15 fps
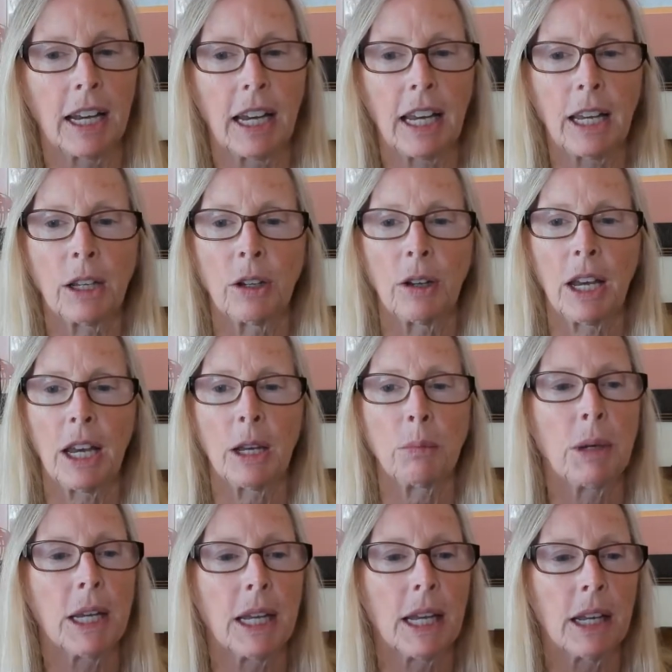in
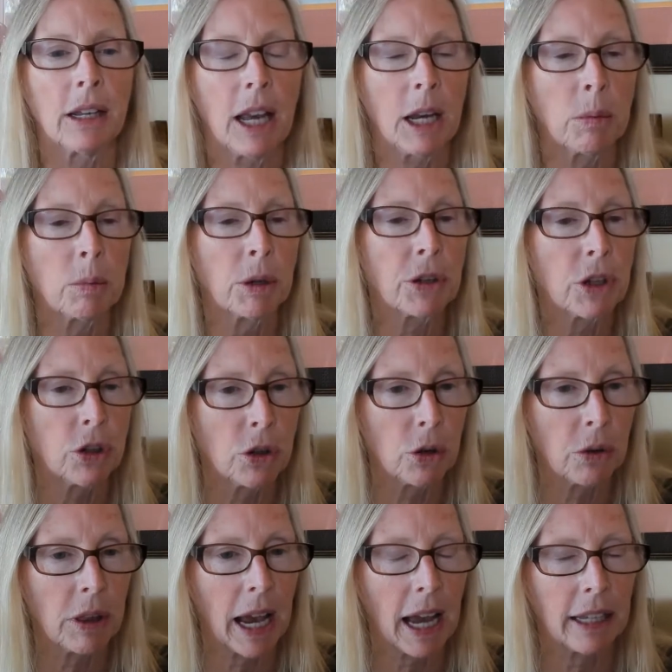being able to do
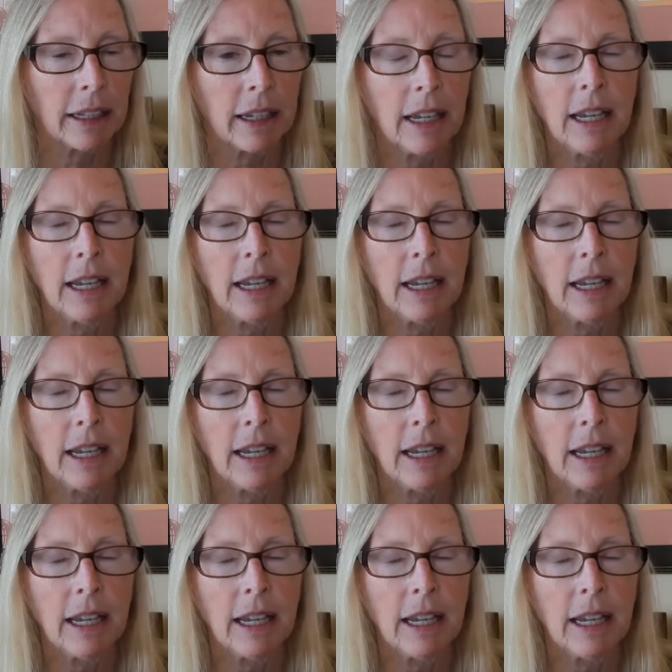that.